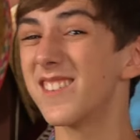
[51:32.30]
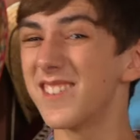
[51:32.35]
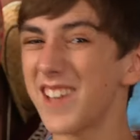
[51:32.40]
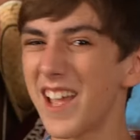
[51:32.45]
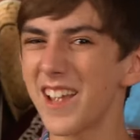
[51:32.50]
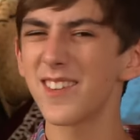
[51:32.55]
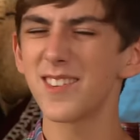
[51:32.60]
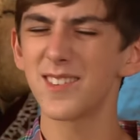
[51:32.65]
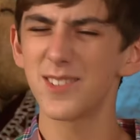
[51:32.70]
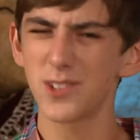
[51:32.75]

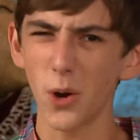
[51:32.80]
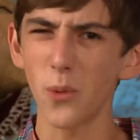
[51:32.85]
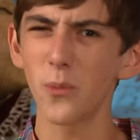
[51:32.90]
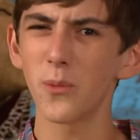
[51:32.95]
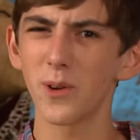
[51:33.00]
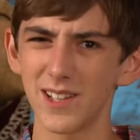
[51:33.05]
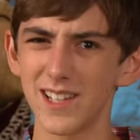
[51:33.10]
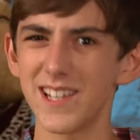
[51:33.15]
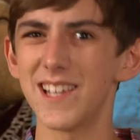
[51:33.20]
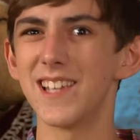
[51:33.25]
snakes
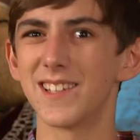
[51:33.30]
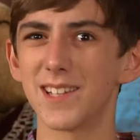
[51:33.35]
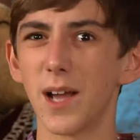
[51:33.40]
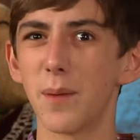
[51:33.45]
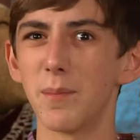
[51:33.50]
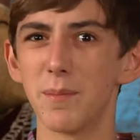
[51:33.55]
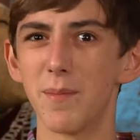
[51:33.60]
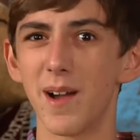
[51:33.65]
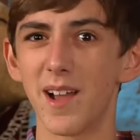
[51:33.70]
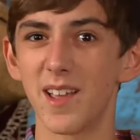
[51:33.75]
don't really eat
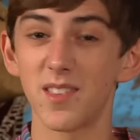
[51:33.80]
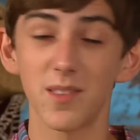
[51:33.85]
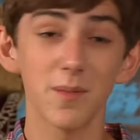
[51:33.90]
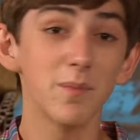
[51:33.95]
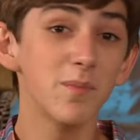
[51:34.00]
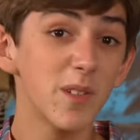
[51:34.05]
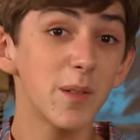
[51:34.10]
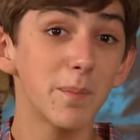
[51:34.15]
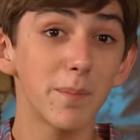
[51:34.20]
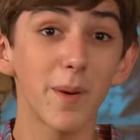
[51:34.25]
gummy
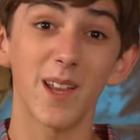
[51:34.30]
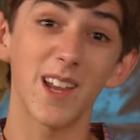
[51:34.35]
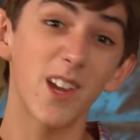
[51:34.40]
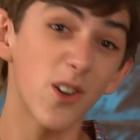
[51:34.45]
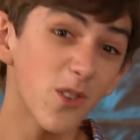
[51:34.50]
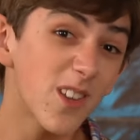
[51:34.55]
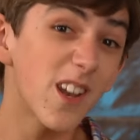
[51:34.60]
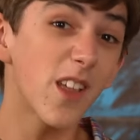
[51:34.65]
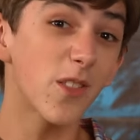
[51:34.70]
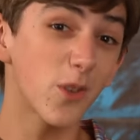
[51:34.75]
mice. But
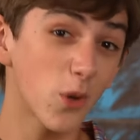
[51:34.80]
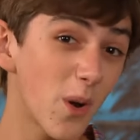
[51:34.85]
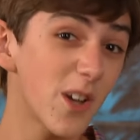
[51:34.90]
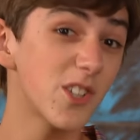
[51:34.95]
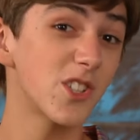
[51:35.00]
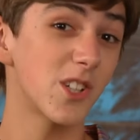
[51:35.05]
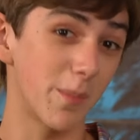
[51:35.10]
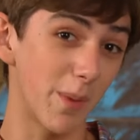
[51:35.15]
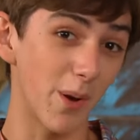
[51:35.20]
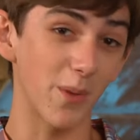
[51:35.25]
here's another
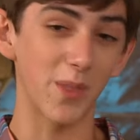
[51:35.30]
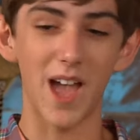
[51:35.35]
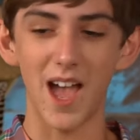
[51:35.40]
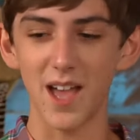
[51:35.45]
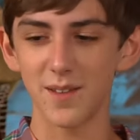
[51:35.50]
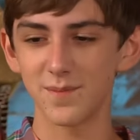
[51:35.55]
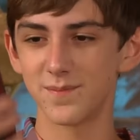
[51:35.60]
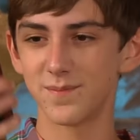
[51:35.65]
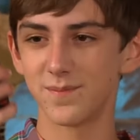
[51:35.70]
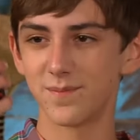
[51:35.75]
question about
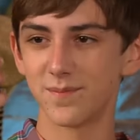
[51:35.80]
that.